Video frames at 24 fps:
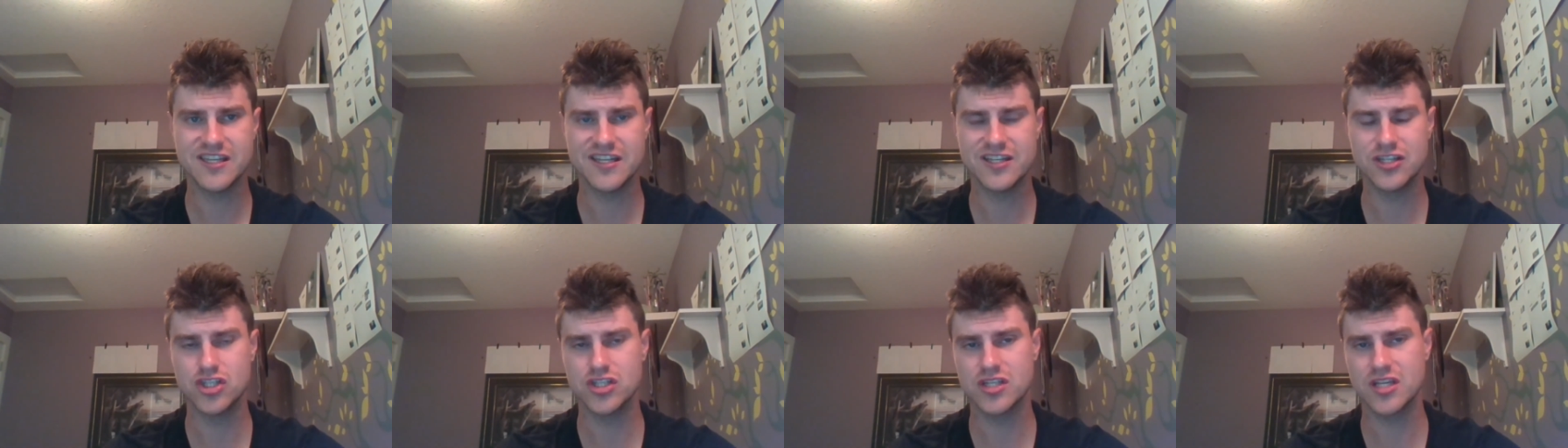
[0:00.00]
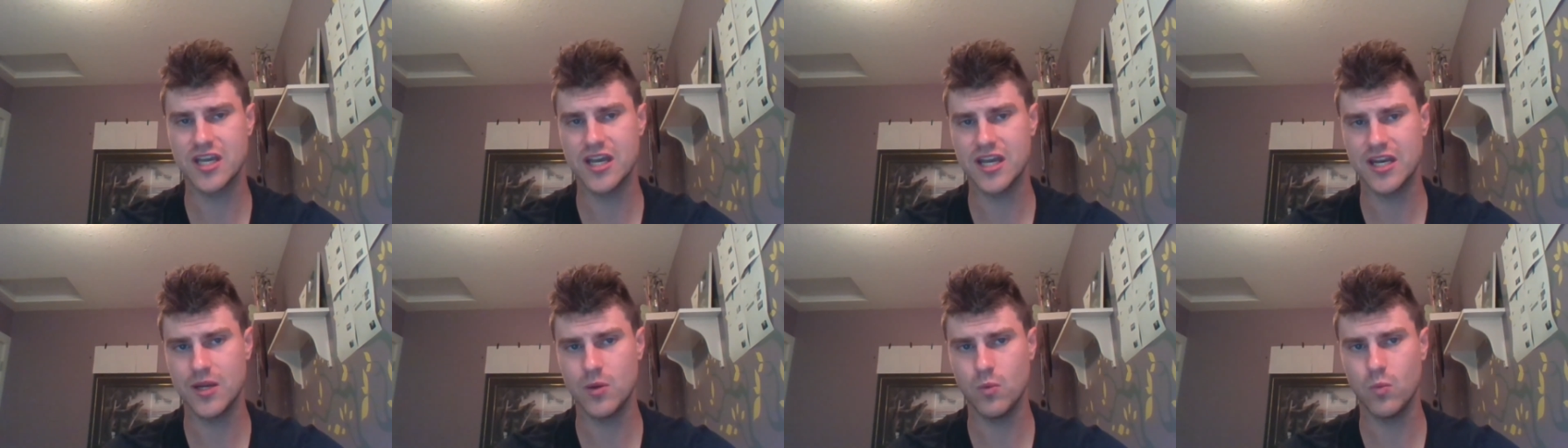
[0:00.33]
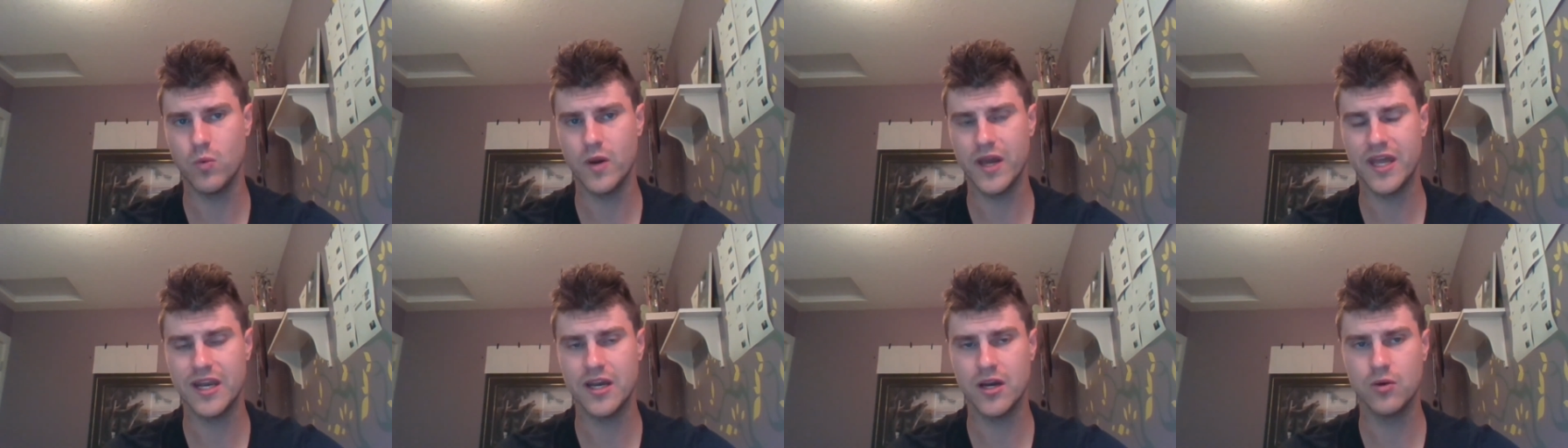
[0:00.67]
I just kind of
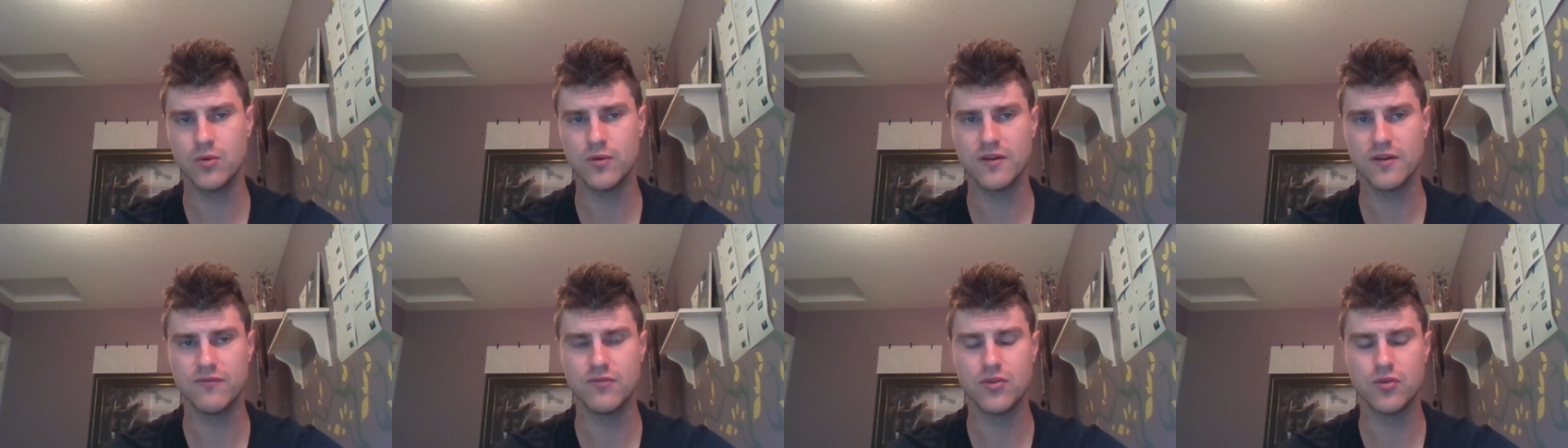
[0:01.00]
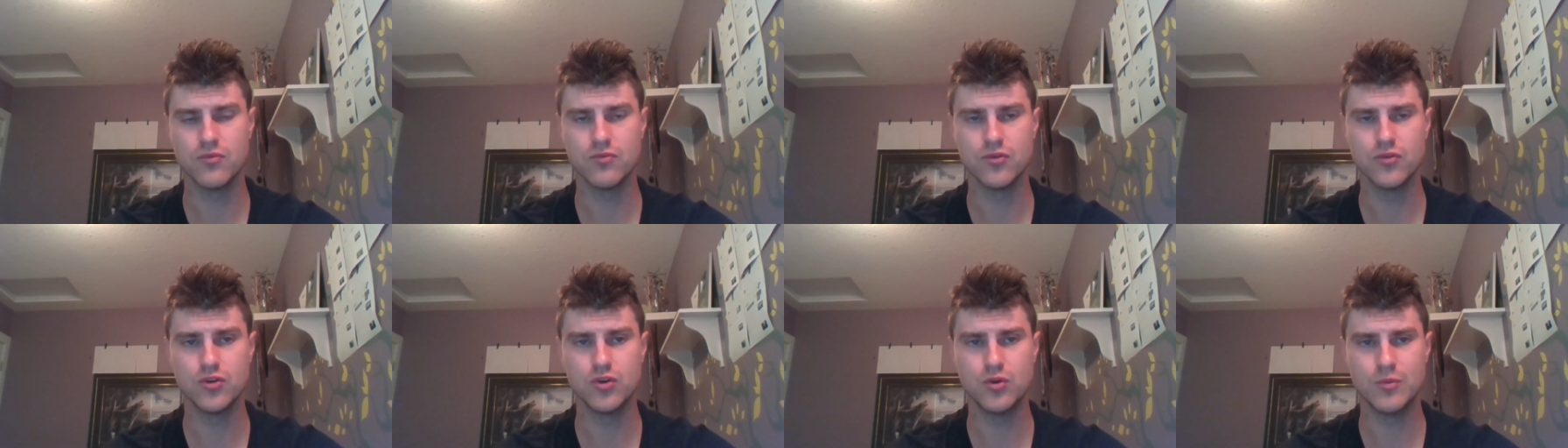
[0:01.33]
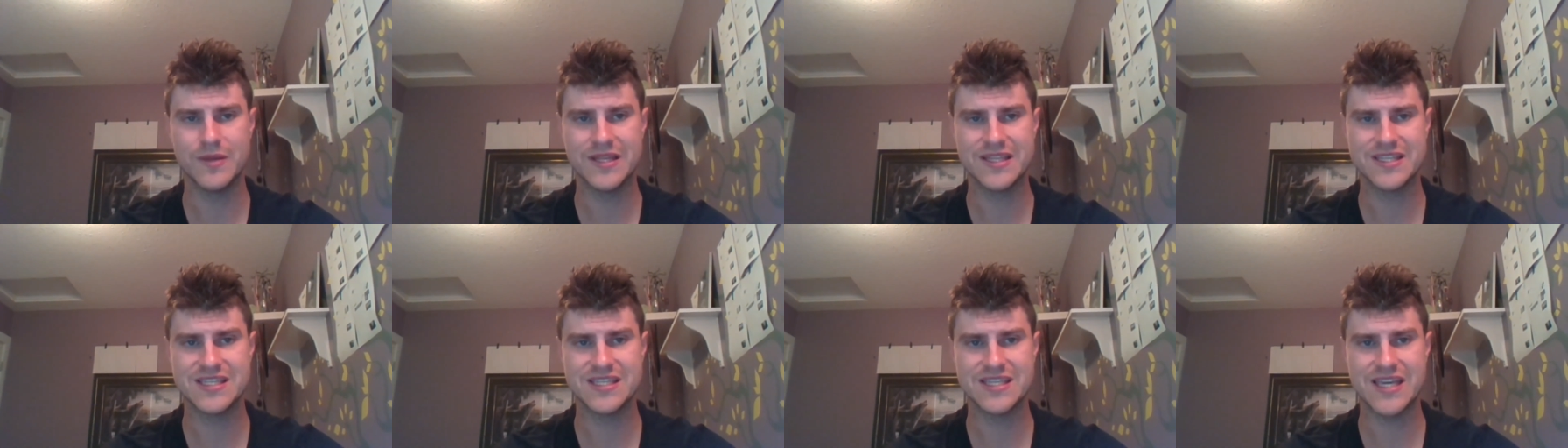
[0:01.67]
went out of the room
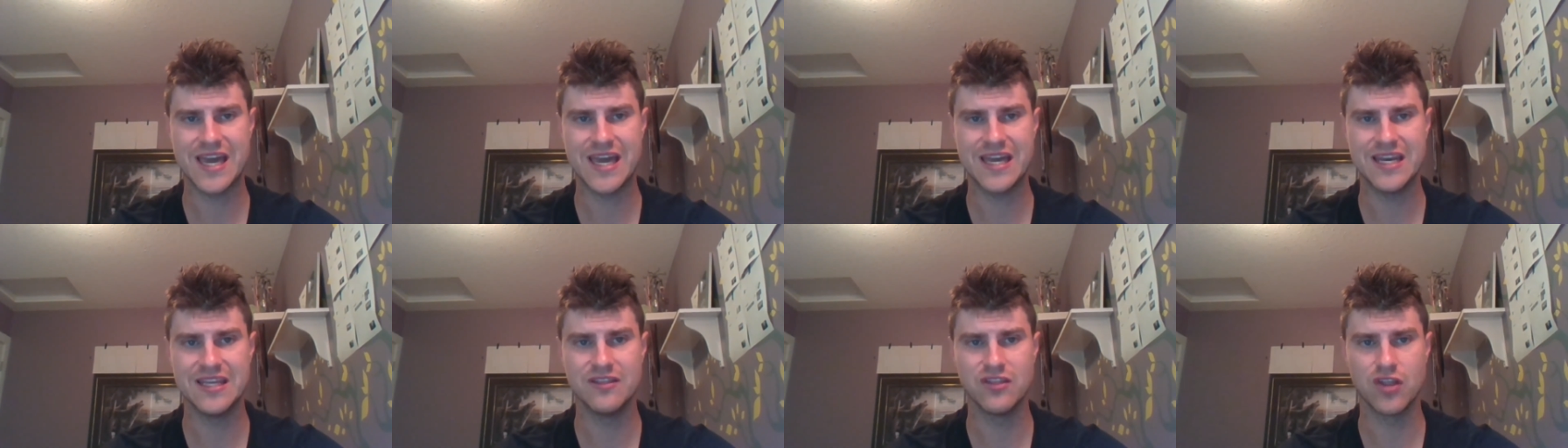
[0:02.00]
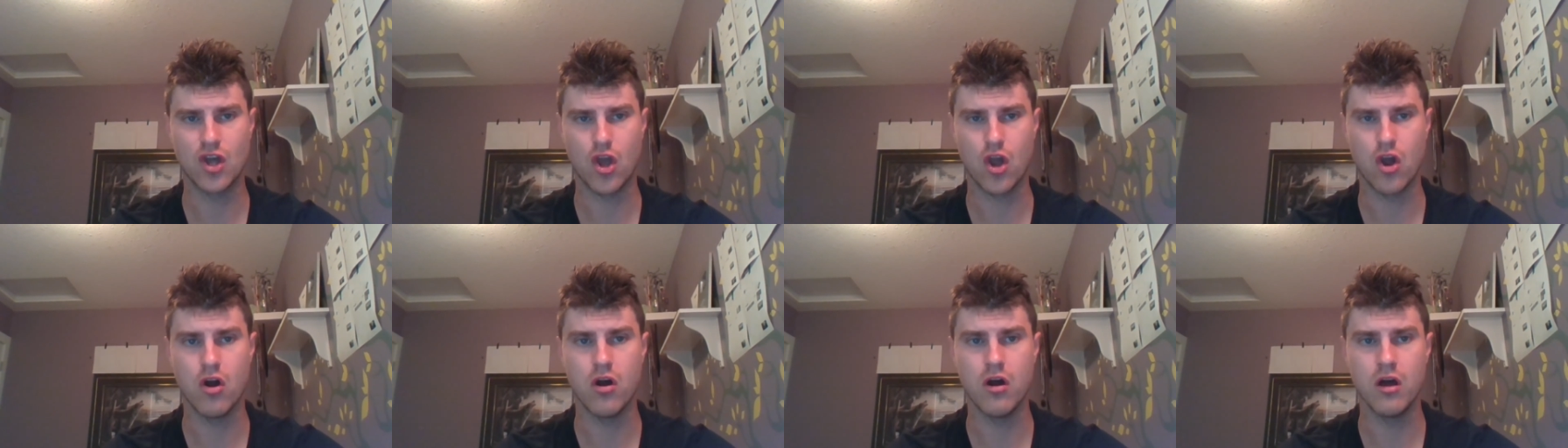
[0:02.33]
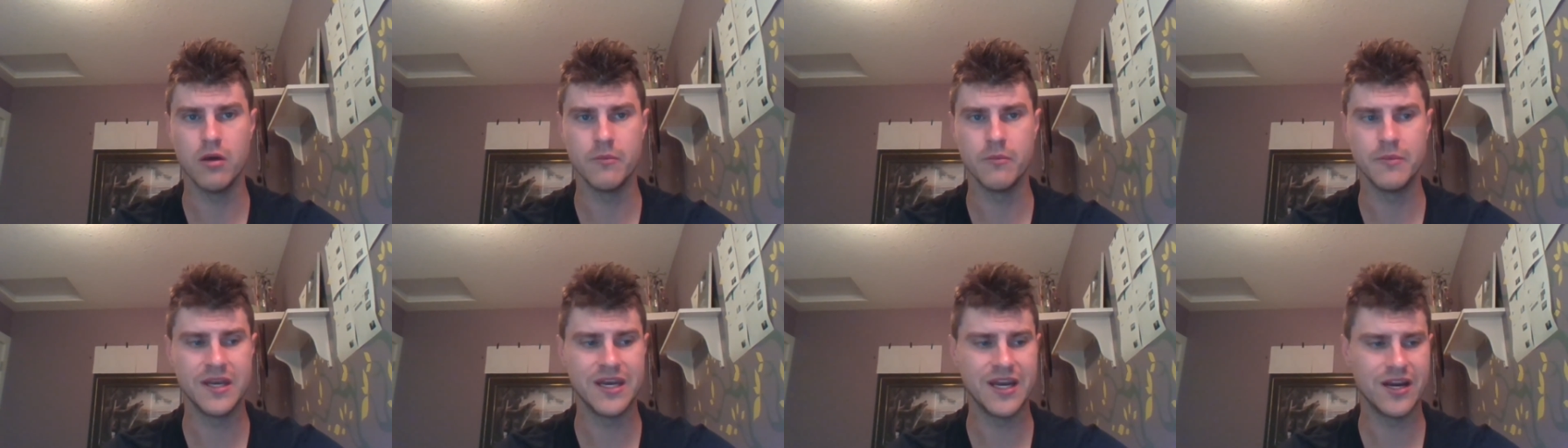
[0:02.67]
and sat in the
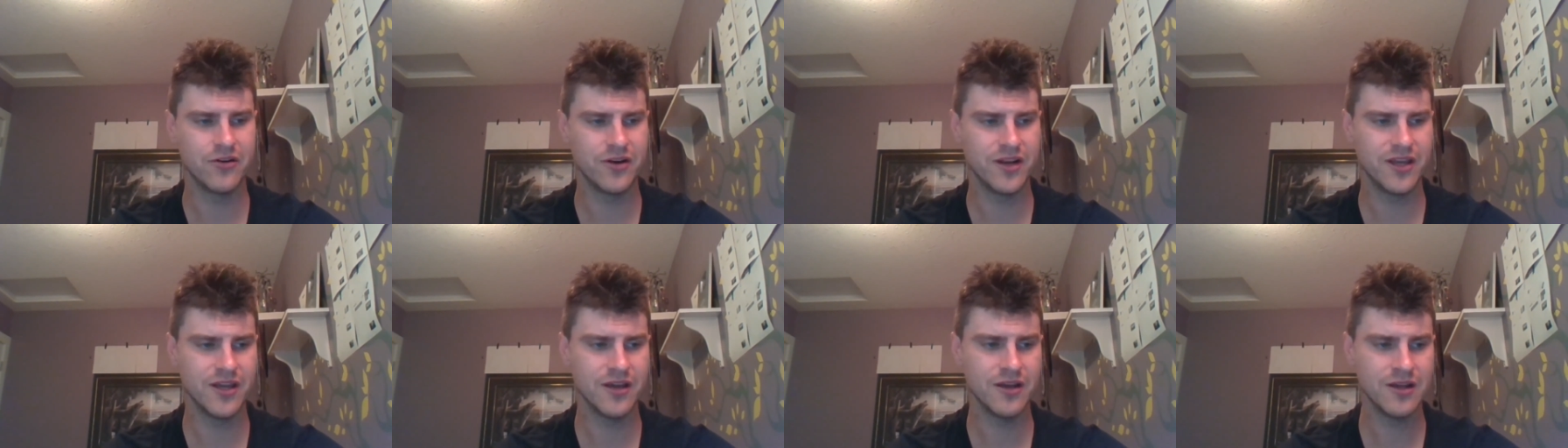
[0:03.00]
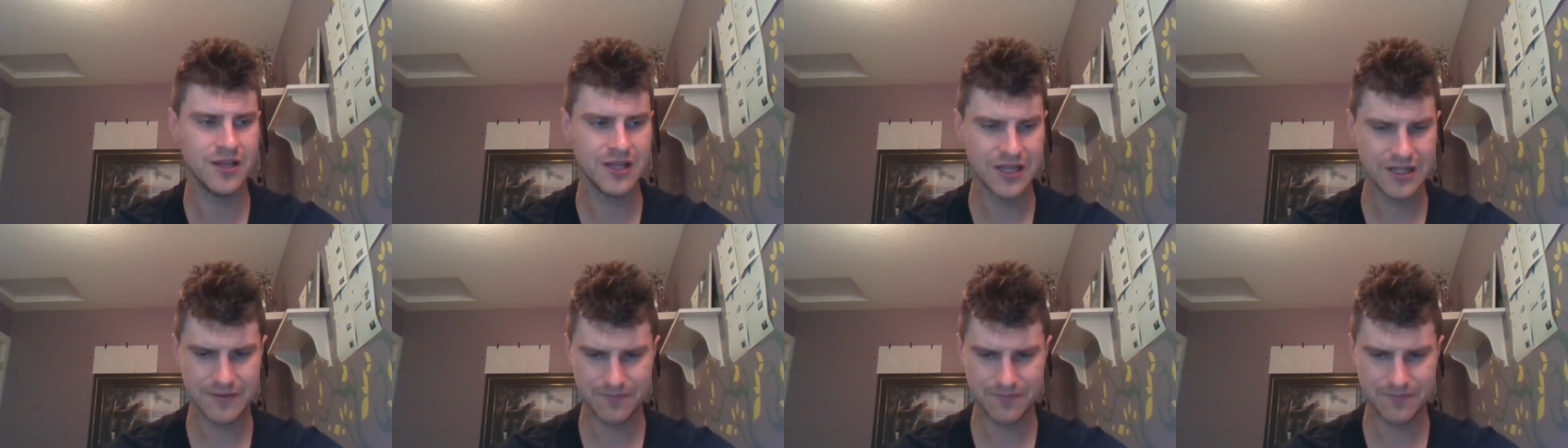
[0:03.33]
common area.